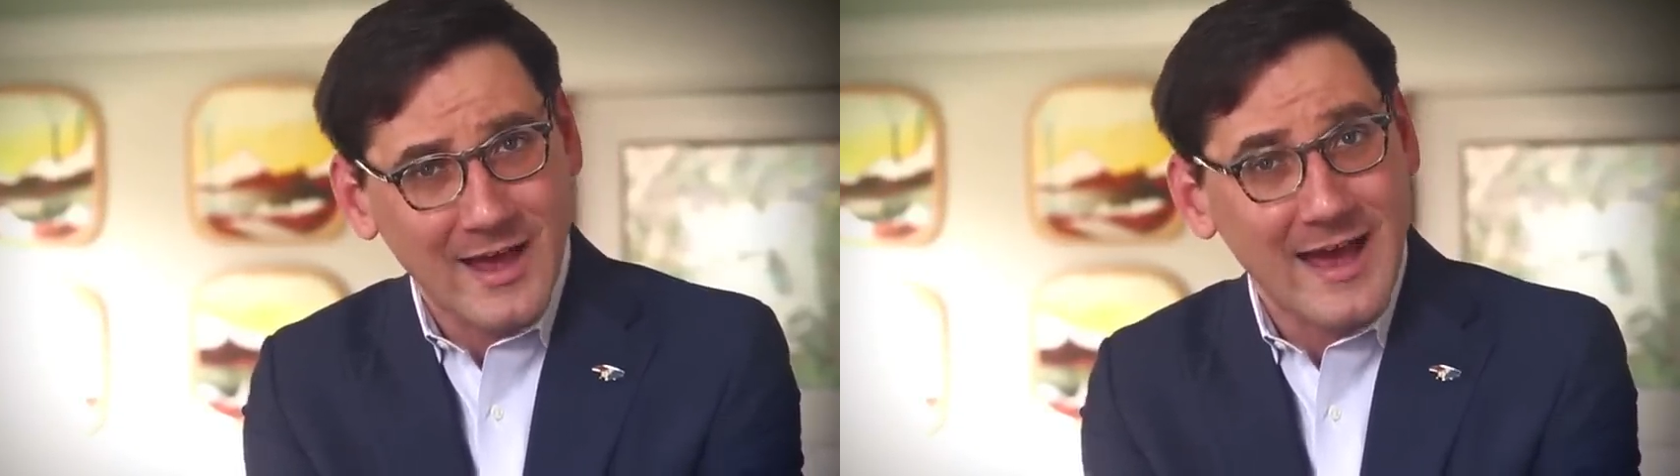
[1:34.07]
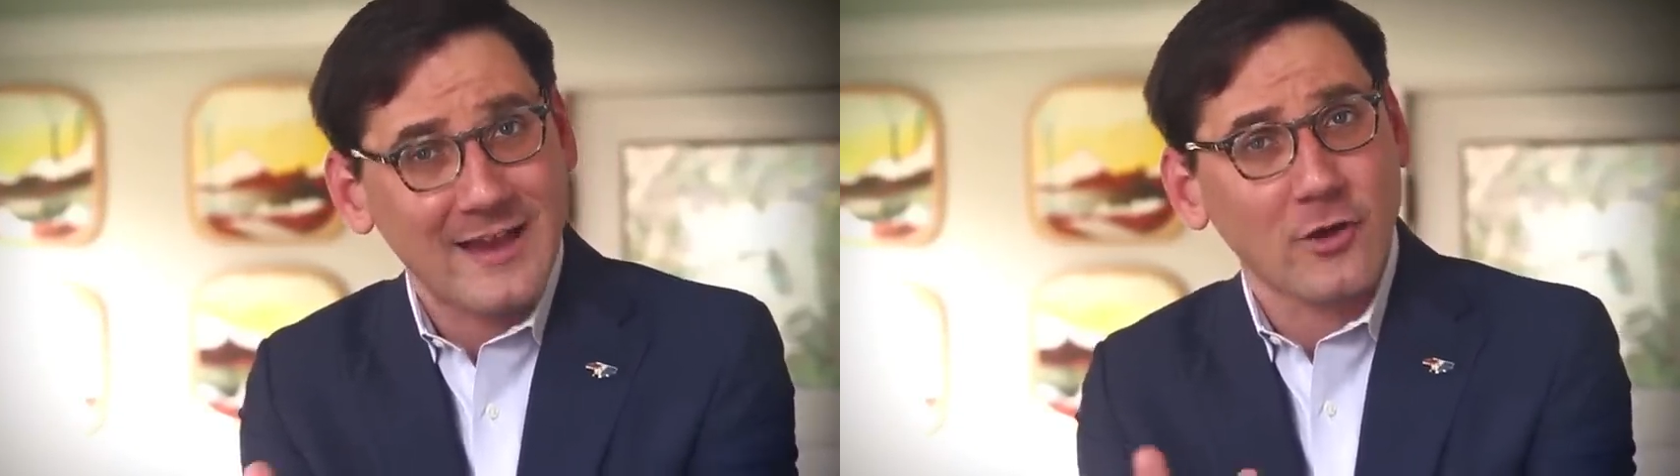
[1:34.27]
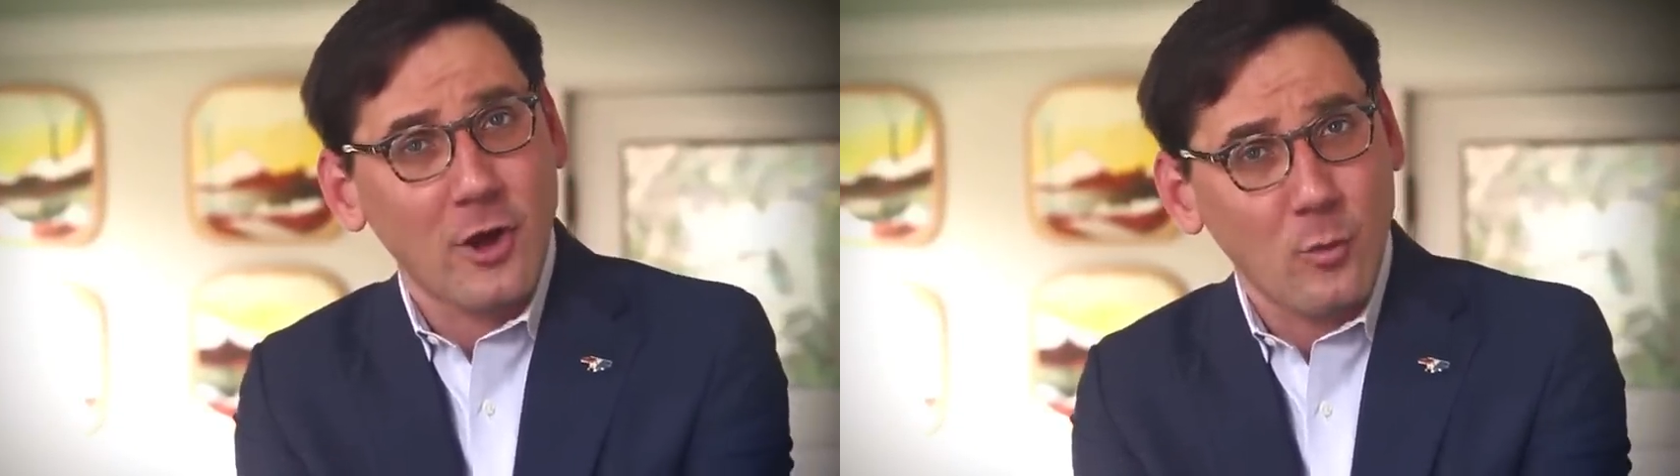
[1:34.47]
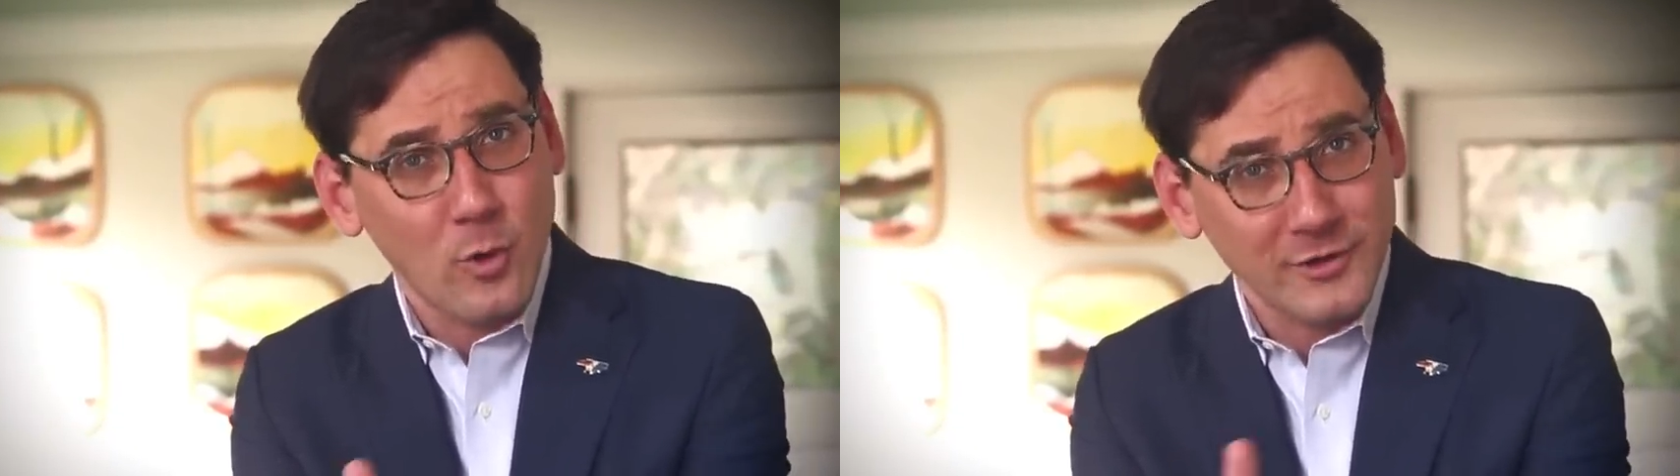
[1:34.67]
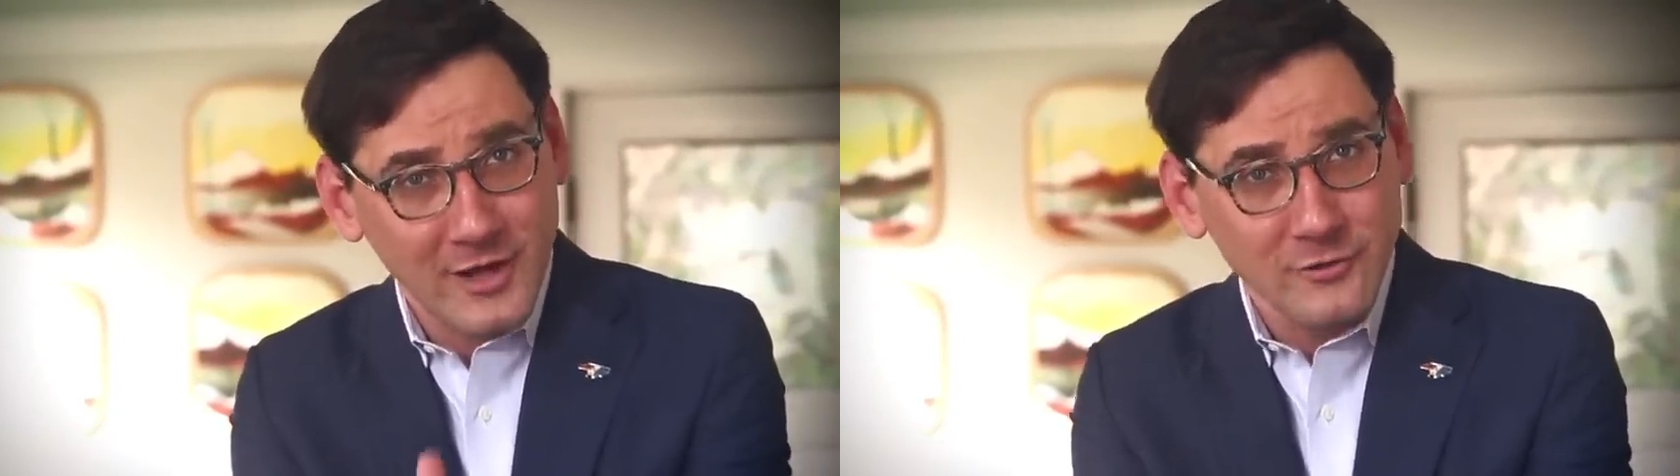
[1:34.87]
ties all
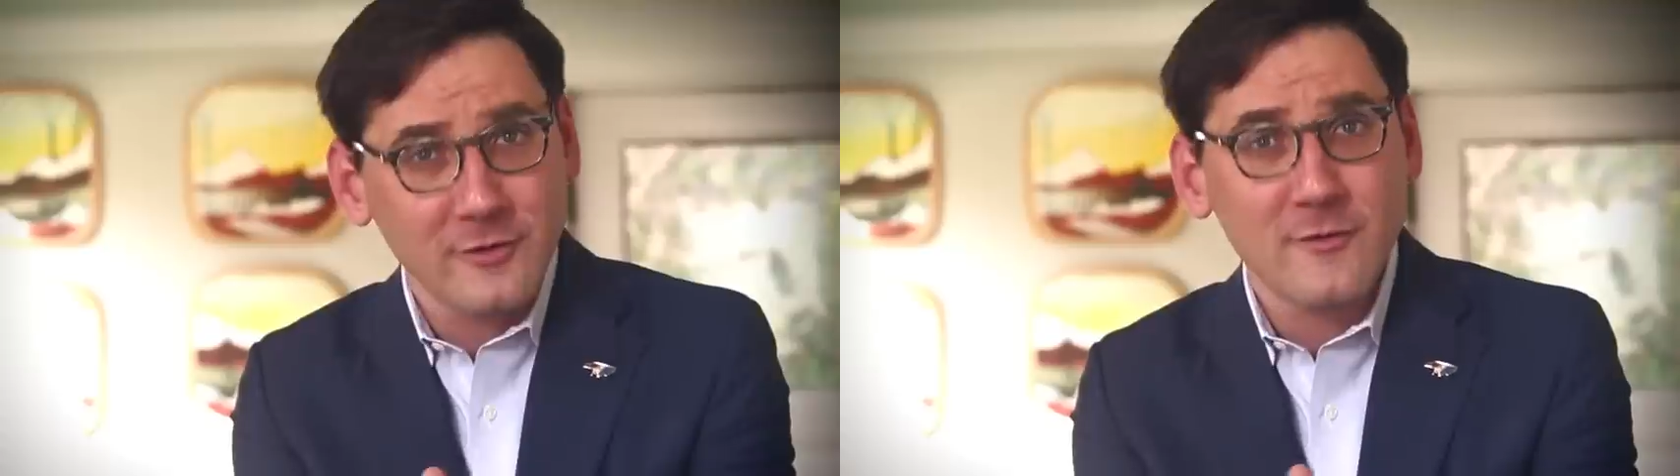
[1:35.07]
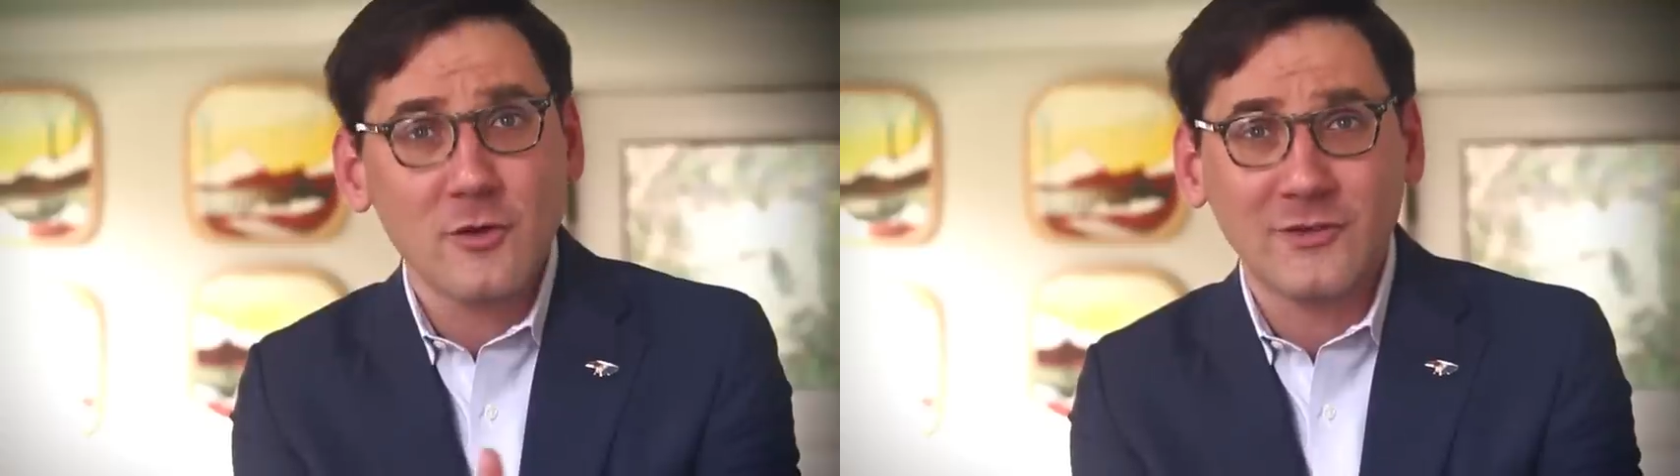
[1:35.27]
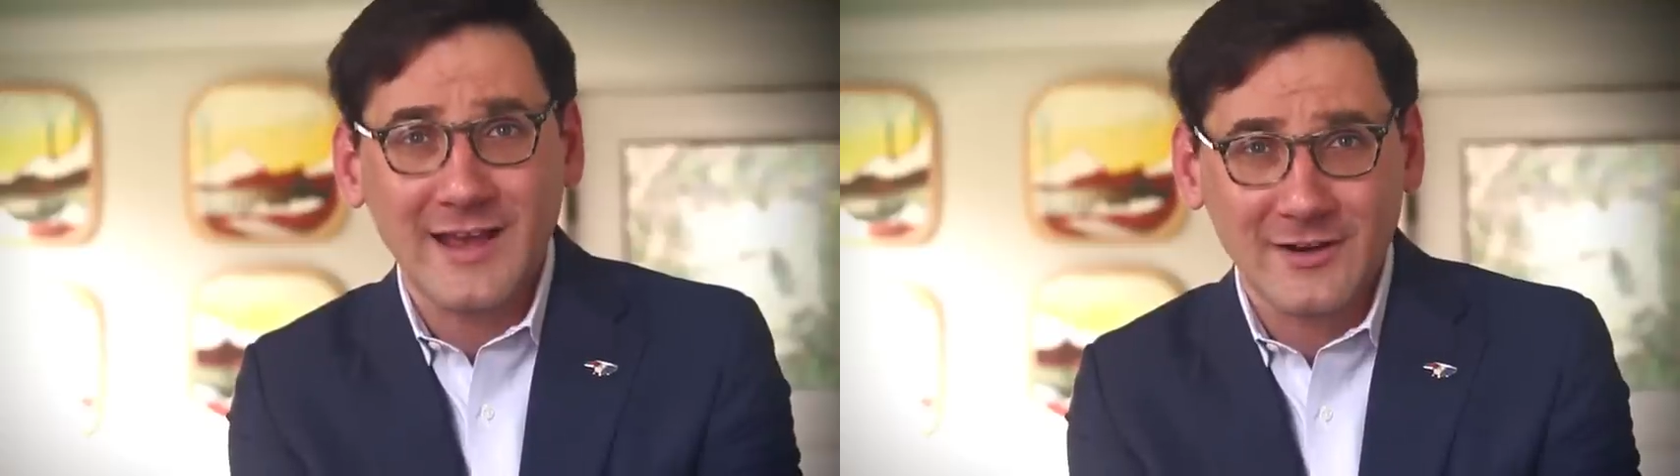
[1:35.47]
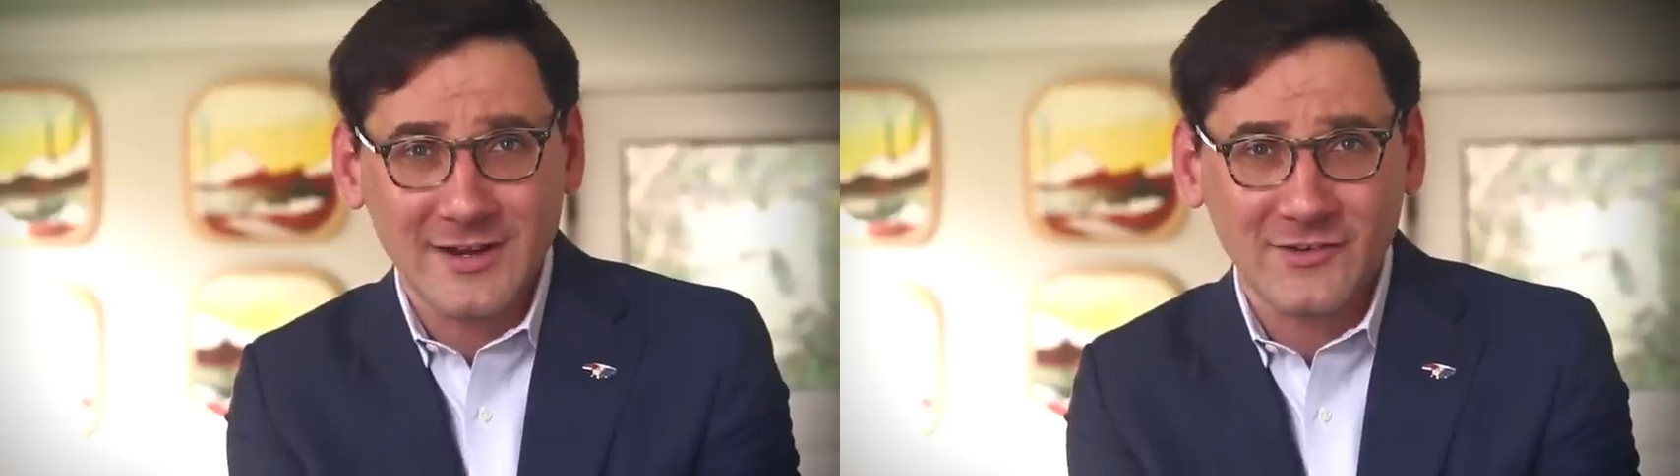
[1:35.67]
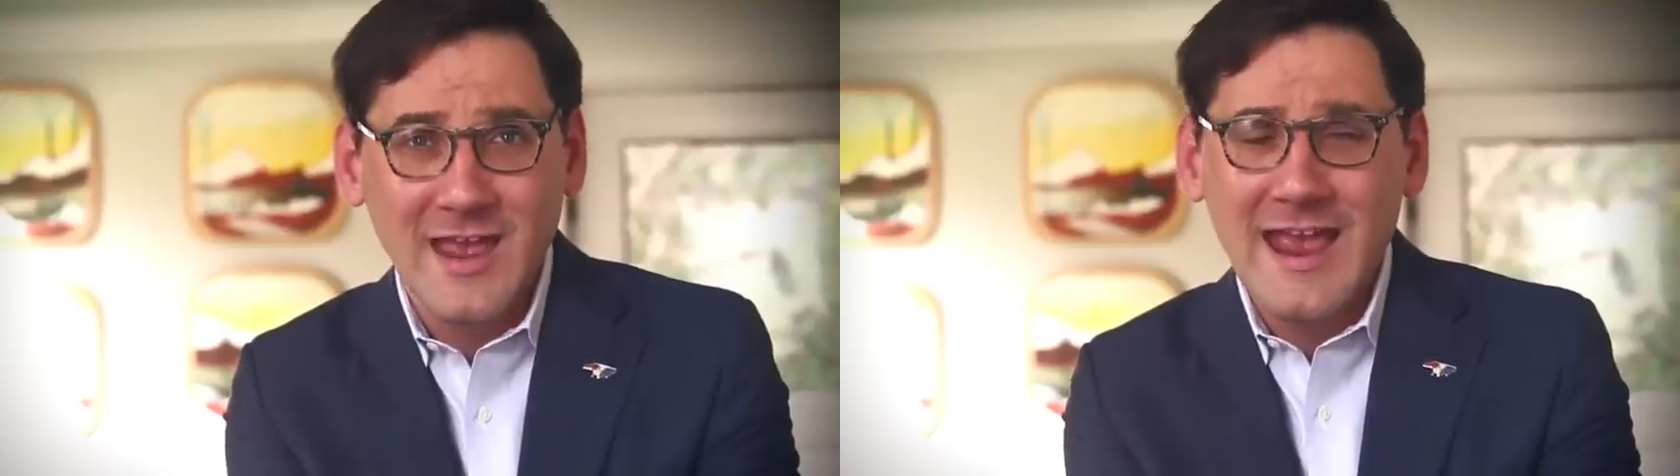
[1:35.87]
100 of those
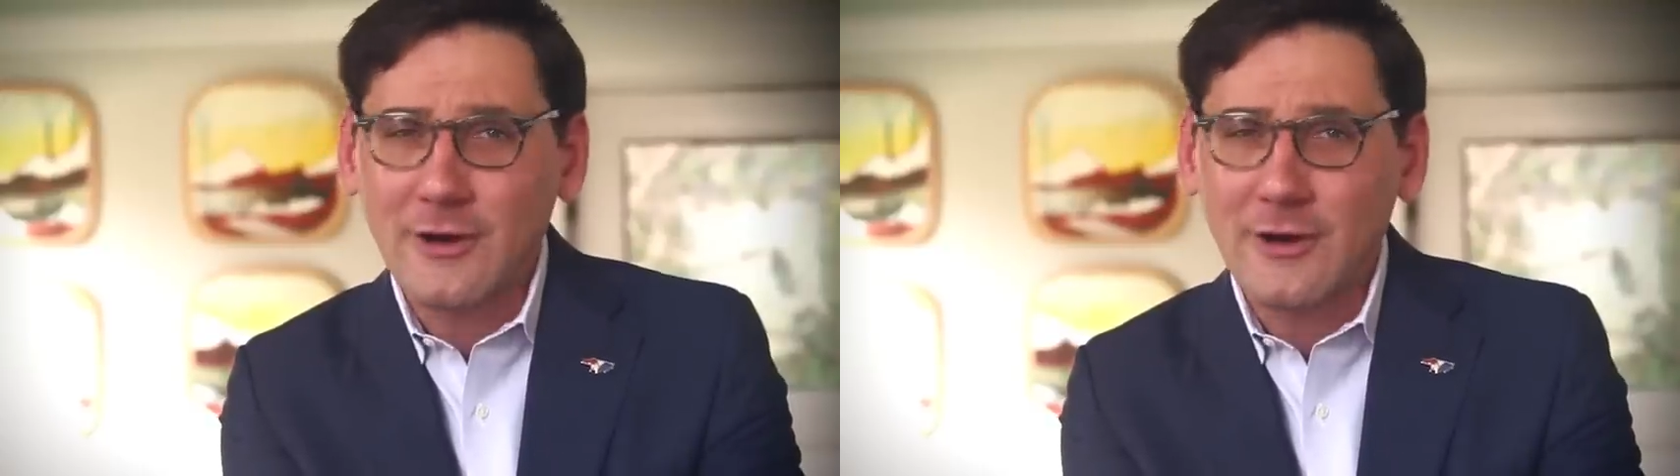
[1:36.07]
counties